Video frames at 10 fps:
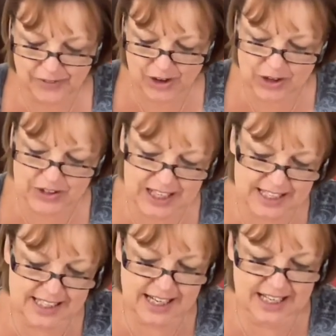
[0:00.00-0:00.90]
on the
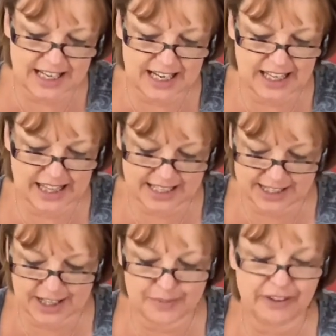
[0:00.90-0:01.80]
inside here, there's
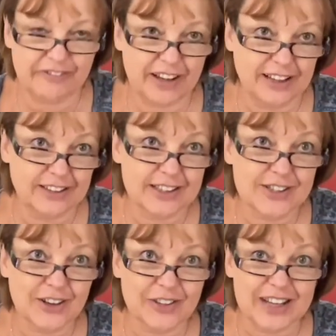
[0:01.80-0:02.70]
going to be felt
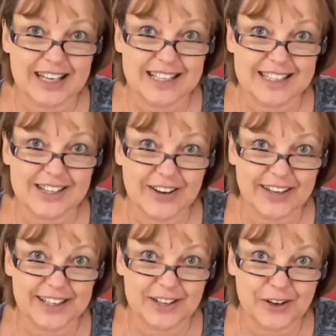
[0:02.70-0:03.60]
on the
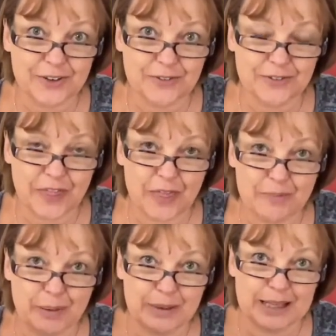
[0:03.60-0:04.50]
inside of the
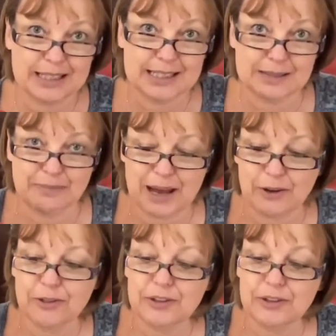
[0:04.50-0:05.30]
puppet's mouth.